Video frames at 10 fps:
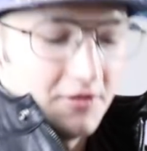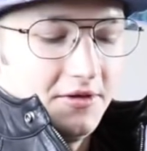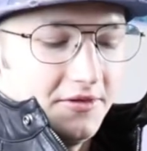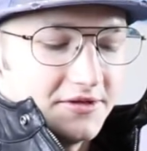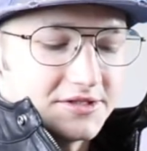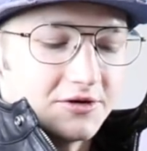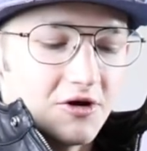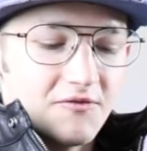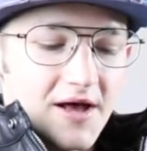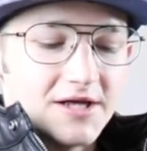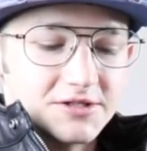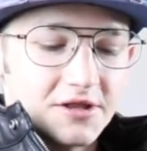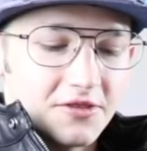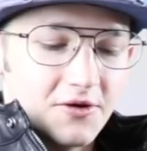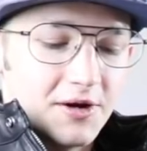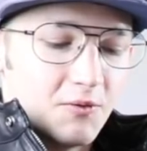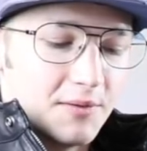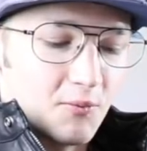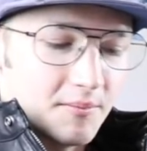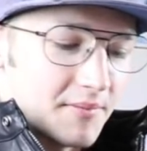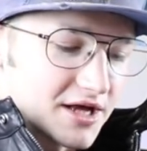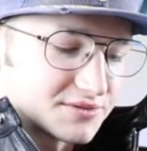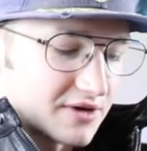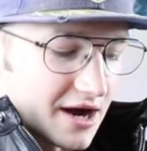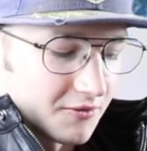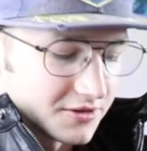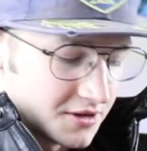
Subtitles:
that this thing will go faster than 31 miles per hour.